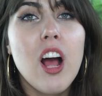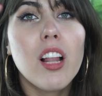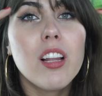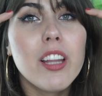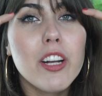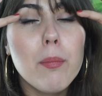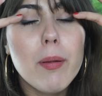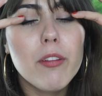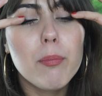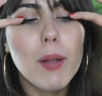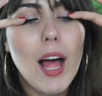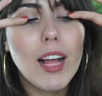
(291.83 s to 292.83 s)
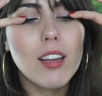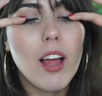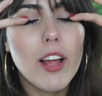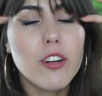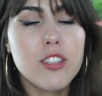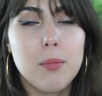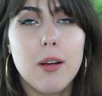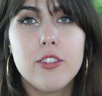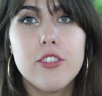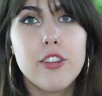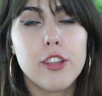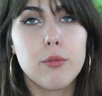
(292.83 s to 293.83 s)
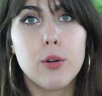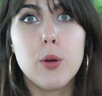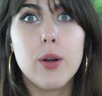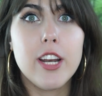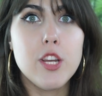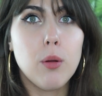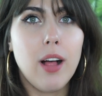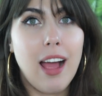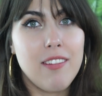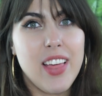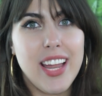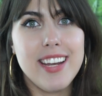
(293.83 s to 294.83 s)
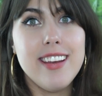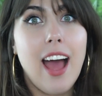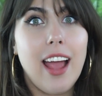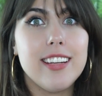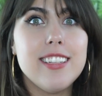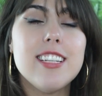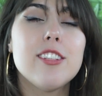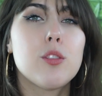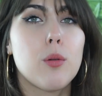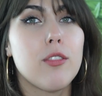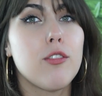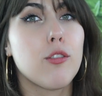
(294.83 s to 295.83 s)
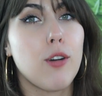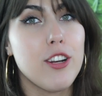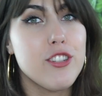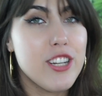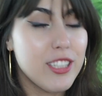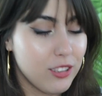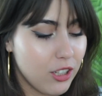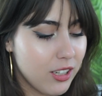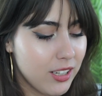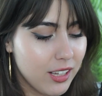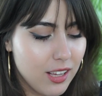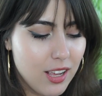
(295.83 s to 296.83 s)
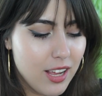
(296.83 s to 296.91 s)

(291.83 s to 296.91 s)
A little bit of black liner smudge into the root, and you'll have that 90s sort of grungy look.